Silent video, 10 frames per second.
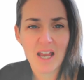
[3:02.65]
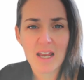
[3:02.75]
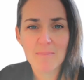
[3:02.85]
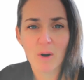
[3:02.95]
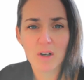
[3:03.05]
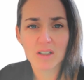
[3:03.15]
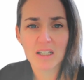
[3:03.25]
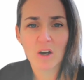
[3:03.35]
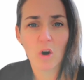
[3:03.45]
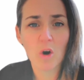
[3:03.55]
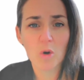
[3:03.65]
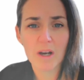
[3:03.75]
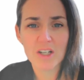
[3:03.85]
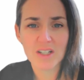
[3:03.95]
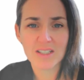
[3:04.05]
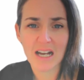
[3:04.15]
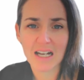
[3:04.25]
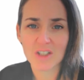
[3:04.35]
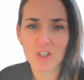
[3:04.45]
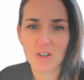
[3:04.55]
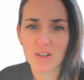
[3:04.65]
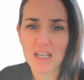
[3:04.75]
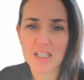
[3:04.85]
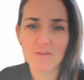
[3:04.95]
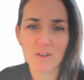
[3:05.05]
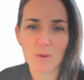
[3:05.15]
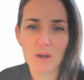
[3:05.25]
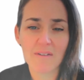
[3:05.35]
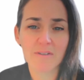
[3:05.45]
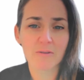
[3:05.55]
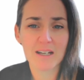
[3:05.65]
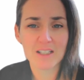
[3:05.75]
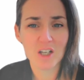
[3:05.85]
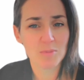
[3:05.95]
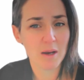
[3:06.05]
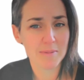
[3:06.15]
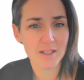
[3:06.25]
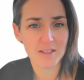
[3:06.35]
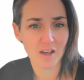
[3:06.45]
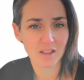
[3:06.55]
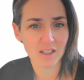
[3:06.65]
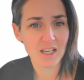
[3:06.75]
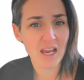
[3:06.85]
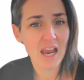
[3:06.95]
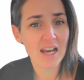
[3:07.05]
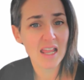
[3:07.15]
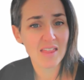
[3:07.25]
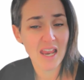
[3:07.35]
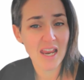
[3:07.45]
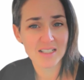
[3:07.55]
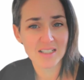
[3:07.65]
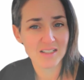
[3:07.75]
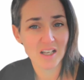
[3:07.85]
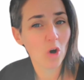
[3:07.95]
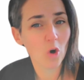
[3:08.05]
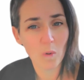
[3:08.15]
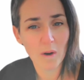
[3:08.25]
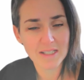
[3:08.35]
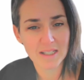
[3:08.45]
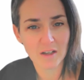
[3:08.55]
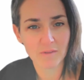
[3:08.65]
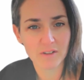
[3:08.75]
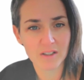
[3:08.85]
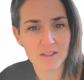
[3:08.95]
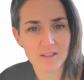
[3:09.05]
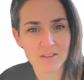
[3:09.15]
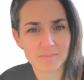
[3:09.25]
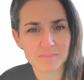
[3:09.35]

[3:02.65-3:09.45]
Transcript: Importantly, all questions asked during the interview are for research purposes only, and the answers are always in confidence.